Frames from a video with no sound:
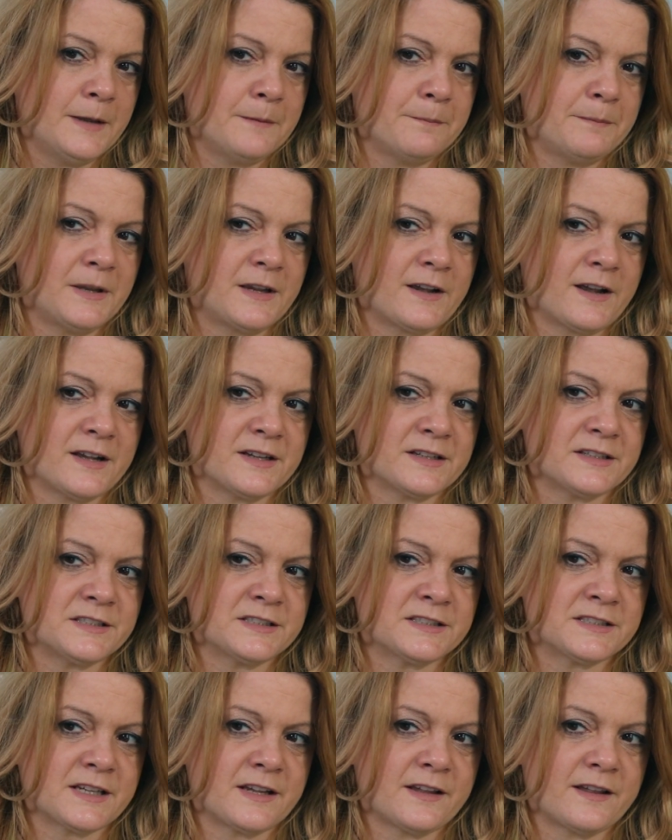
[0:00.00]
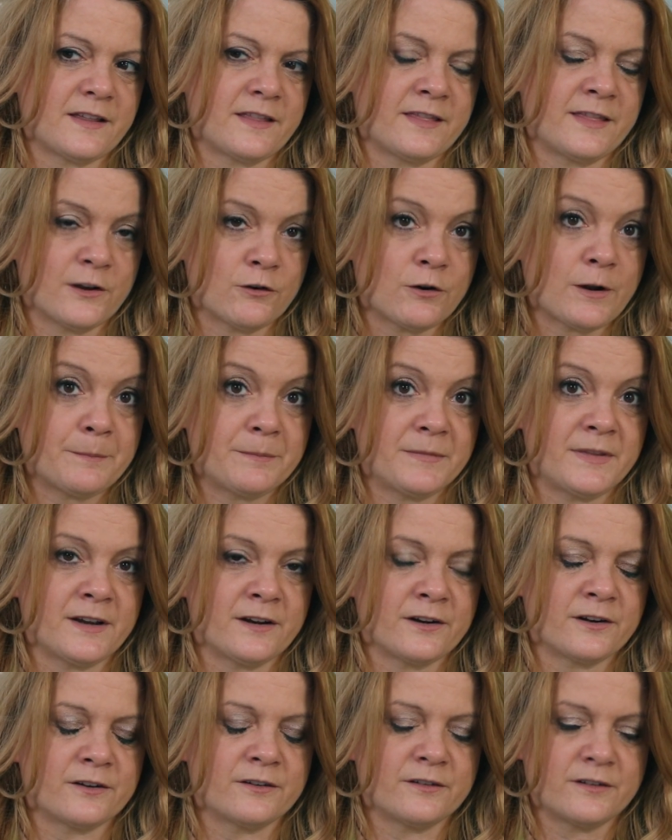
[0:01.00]
because they're up
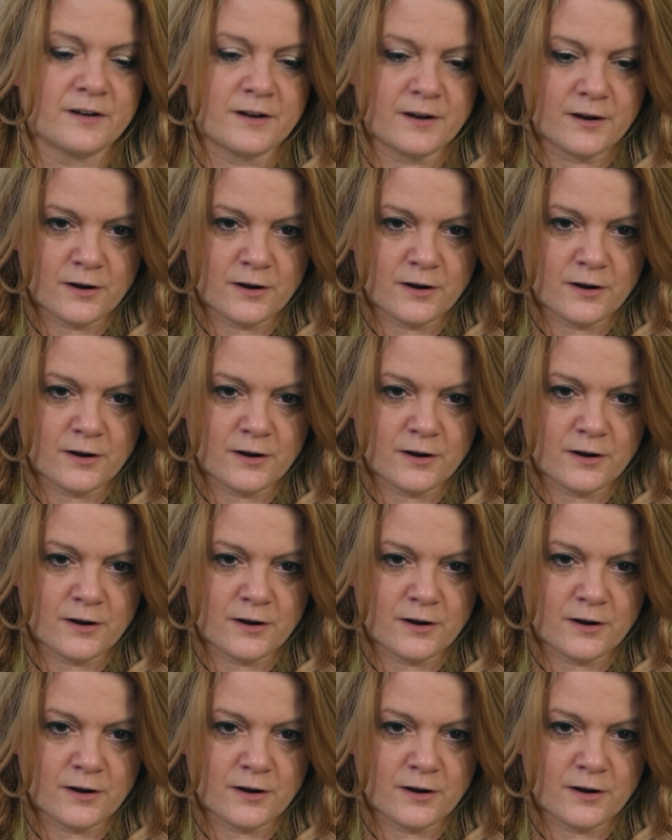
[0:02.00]
there